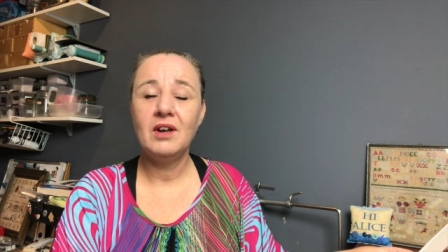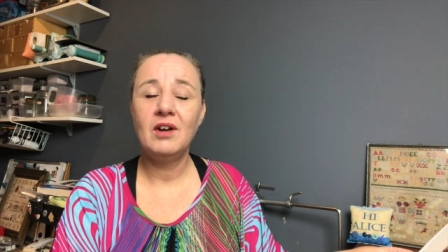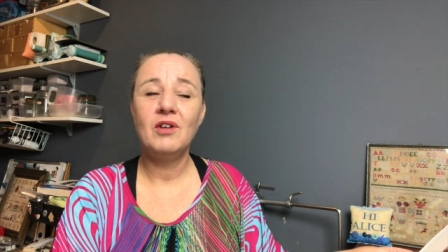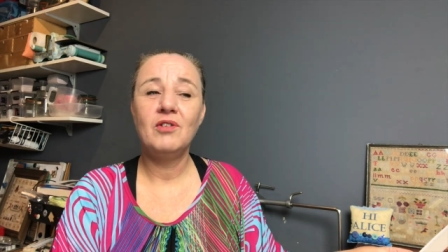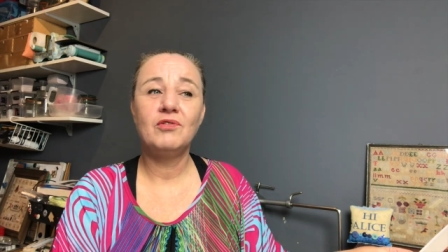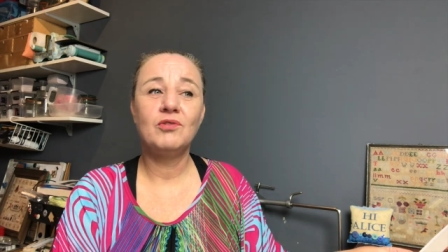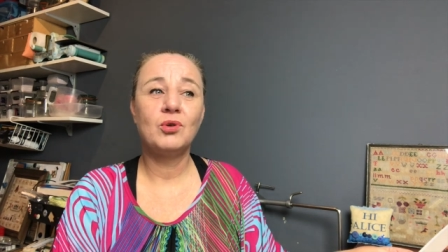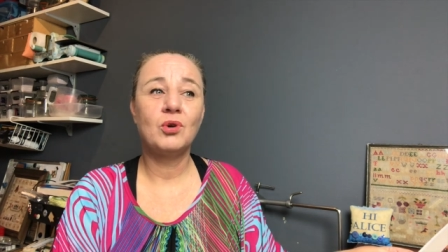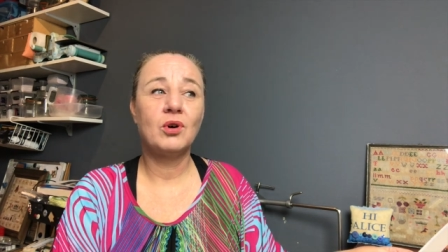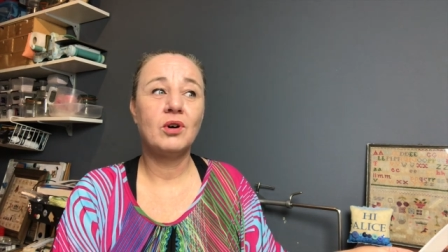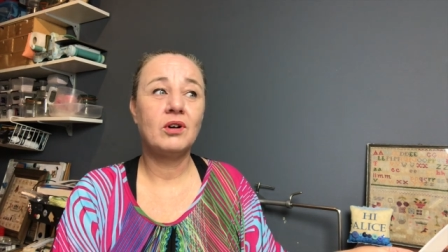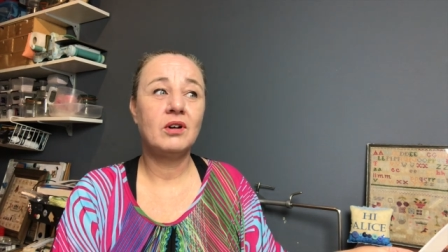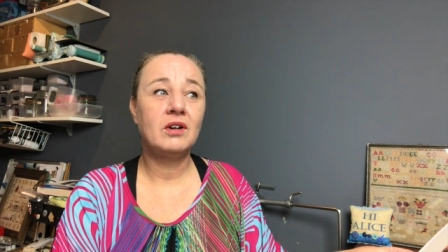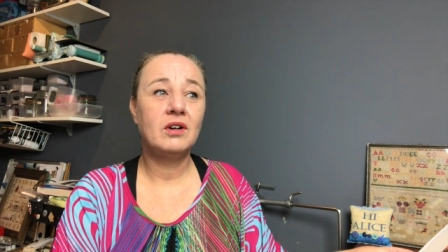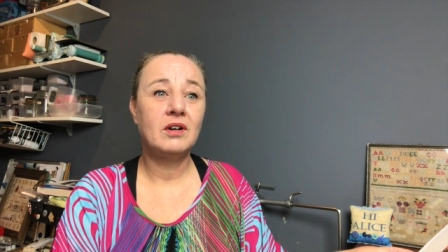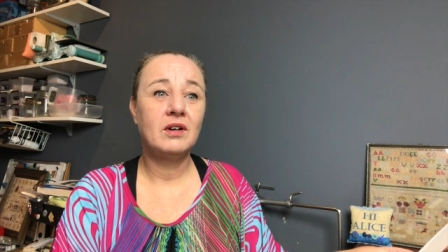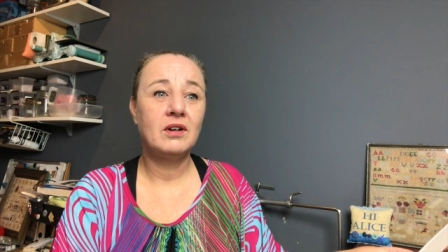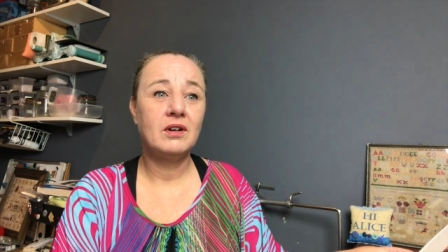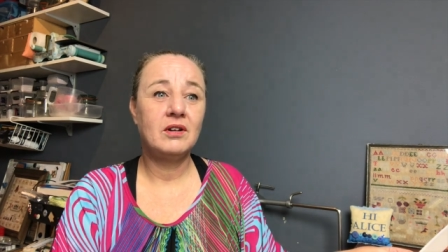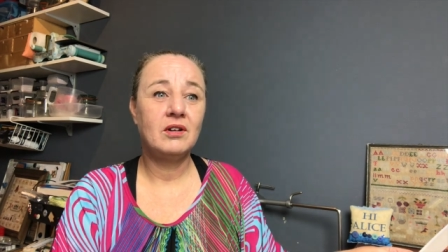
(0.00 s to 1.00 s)
for
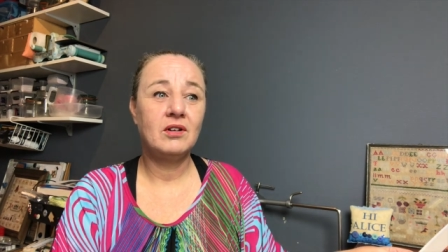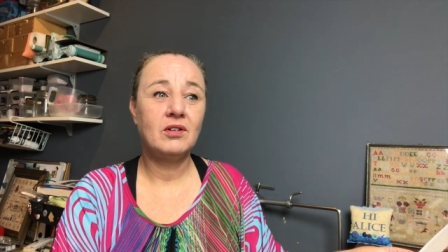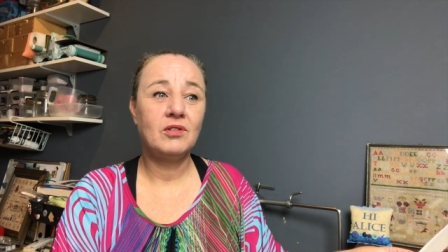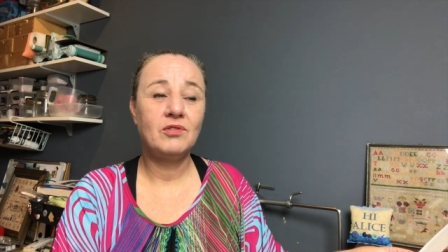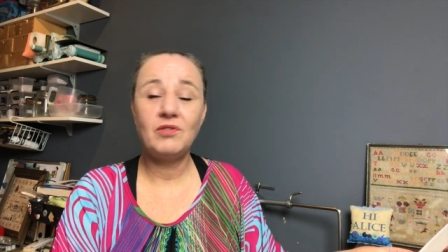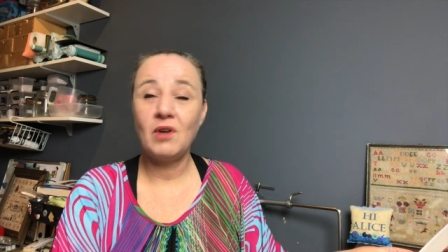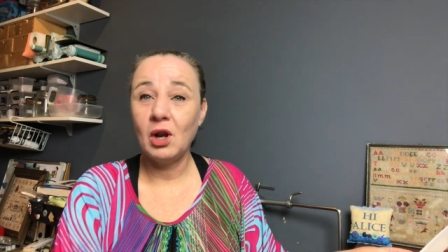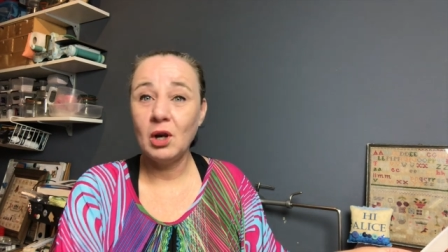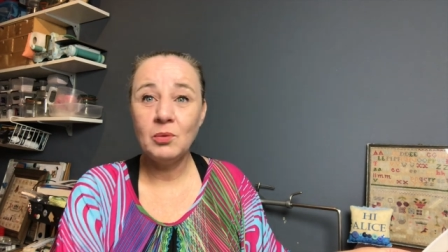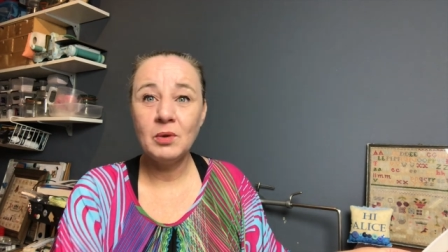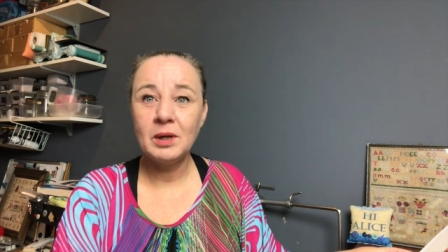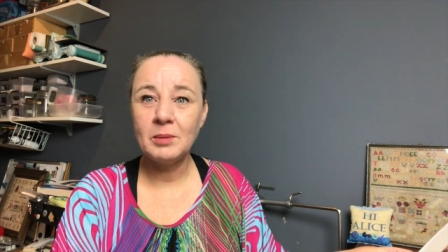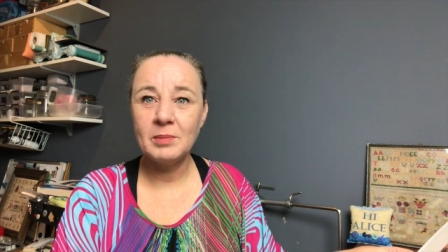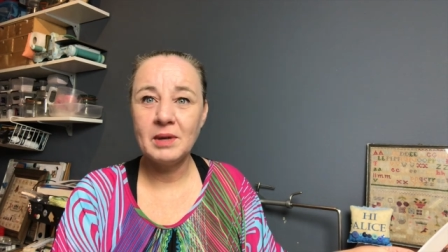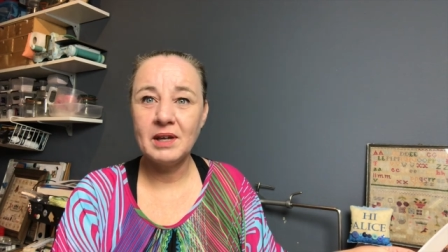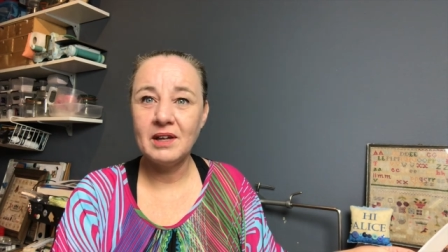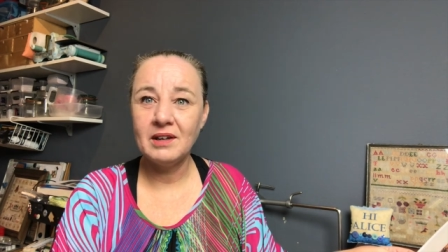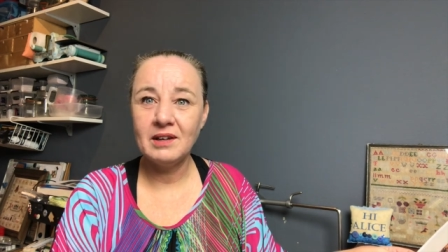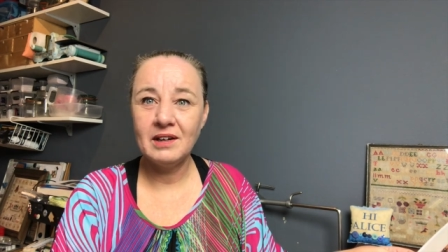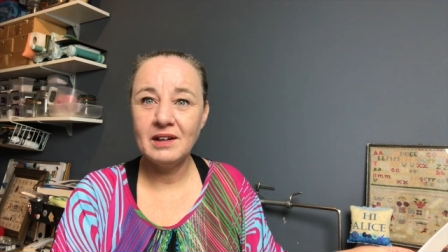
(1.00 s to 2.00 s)
following
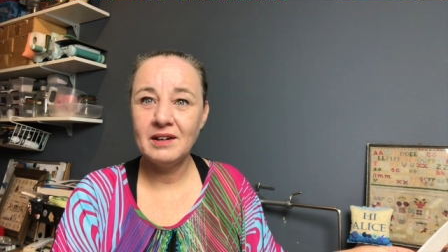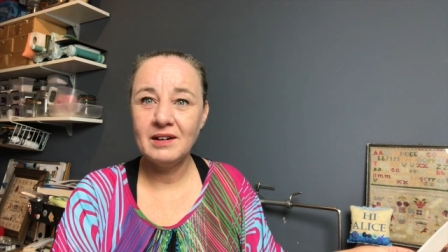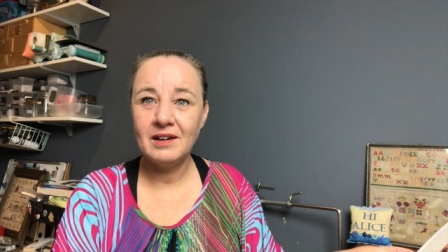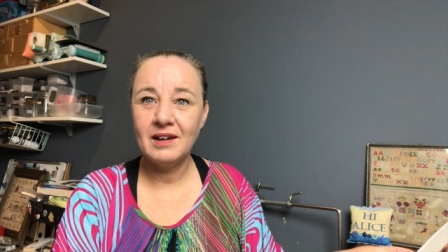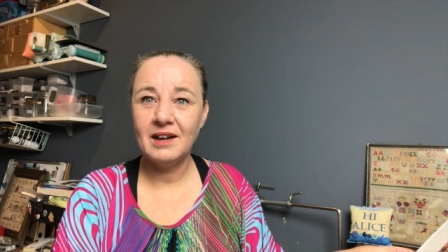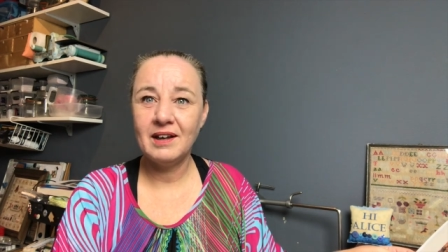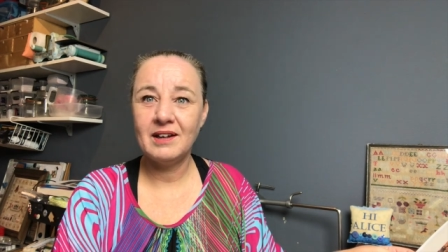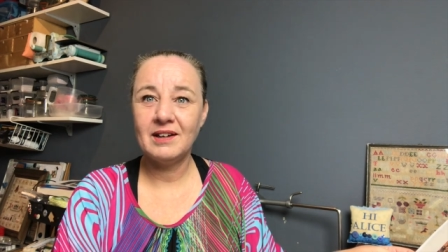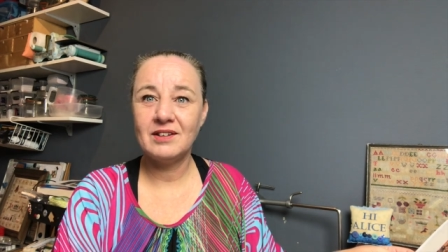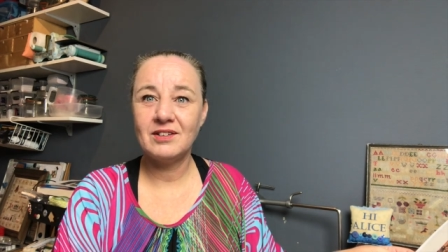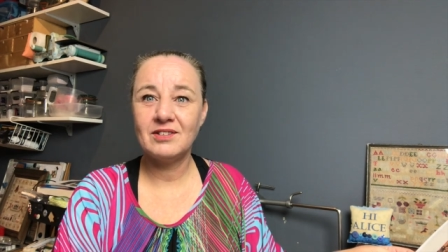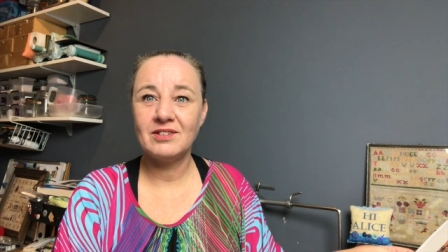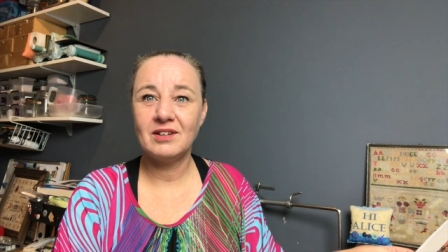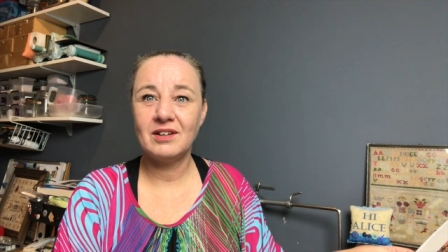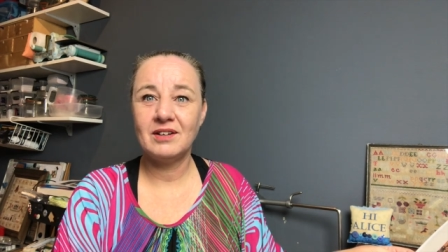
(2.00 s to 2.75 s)
me. And